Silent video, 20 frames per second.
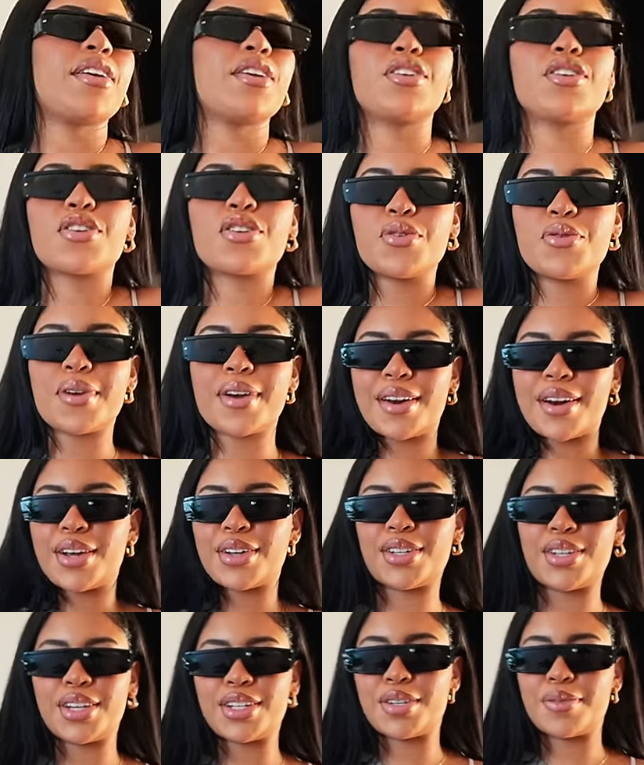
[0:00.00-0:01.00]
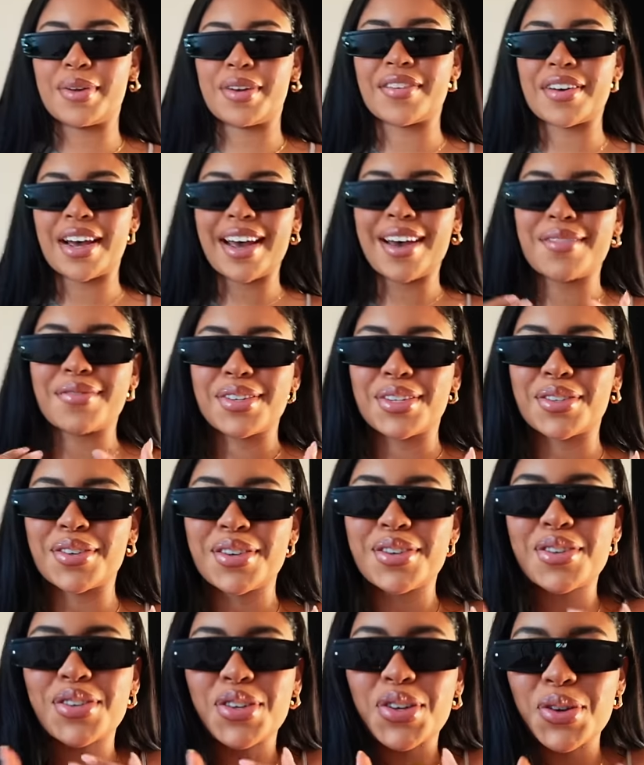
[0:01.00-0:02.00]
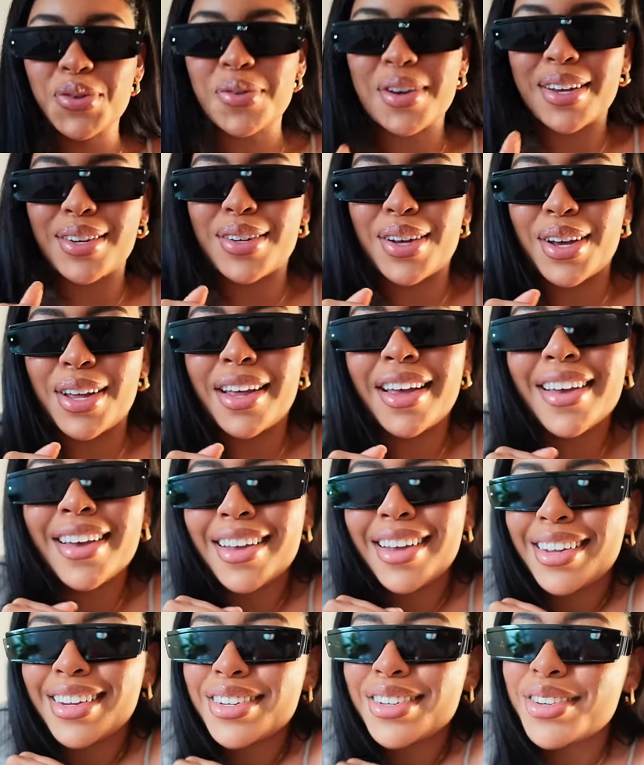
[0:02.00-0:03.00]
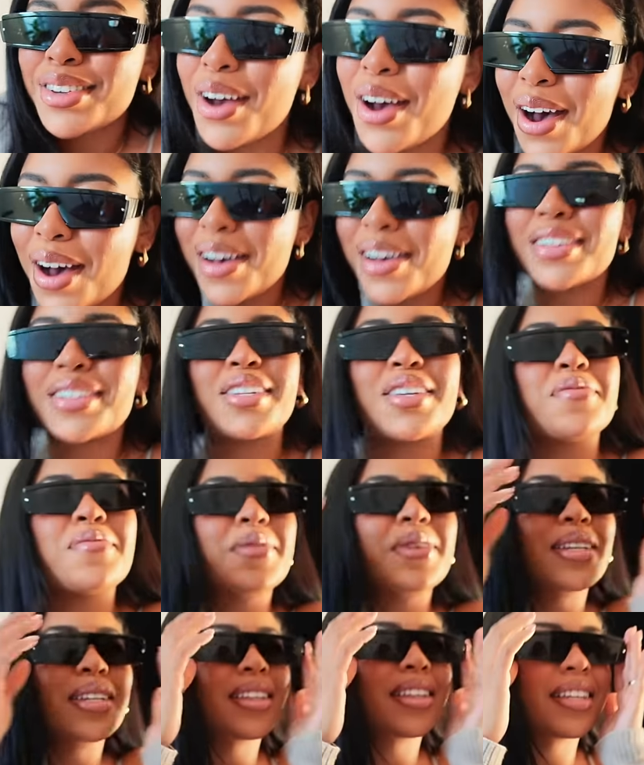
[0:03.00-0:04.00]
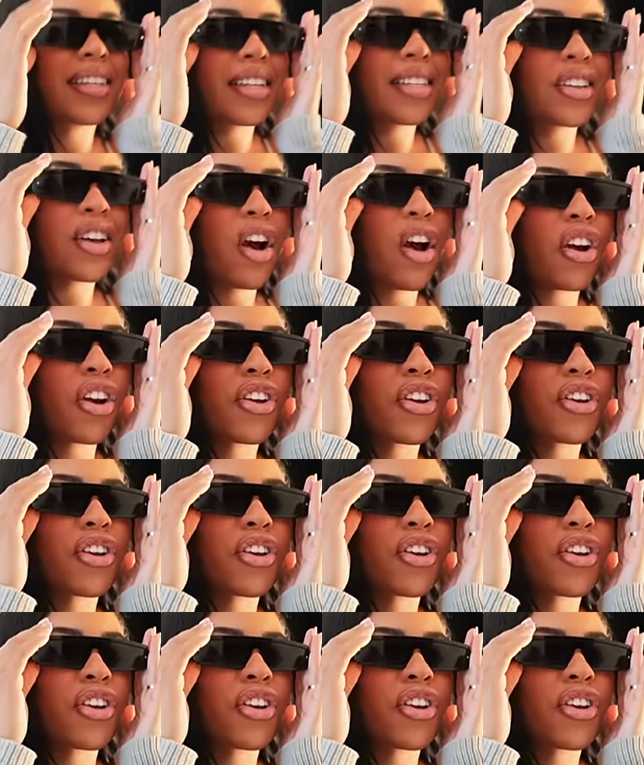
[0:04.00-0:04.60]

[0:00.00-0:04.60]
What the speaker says: You cannot talk to me. If I have these on, you cannot talk to me. These are